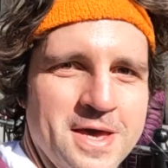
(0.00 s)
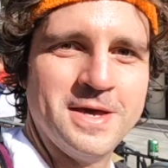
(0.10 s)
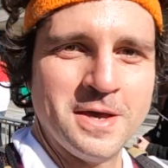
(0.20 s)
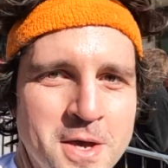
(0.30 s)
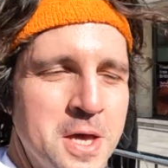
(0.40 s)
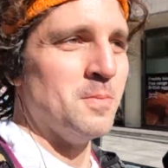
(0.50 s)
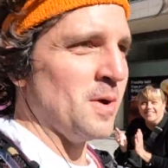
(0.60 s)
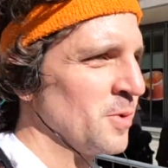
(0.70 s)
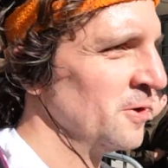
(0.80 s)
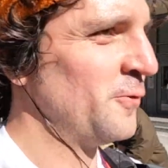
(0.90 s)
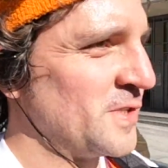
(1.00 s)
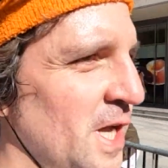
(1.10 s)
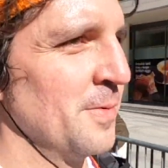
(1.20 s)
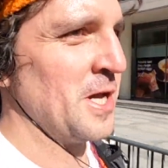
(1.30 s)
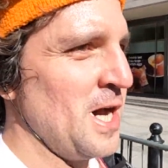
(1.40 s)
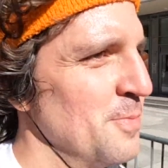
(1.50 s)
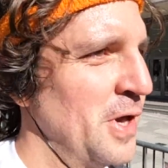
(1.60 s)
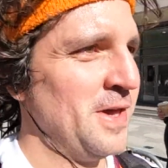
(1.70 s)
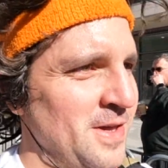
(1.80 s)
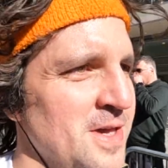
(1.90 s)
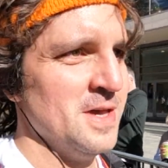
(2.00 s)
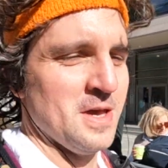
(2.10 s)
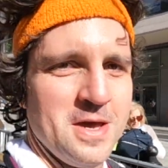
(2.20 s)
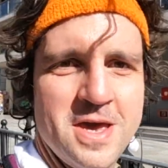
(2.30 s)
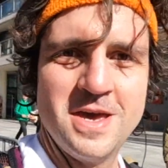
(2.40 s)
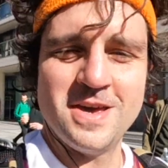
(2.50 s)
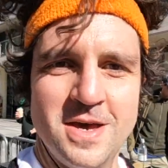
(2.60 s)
out whether this GoPro Hero 10,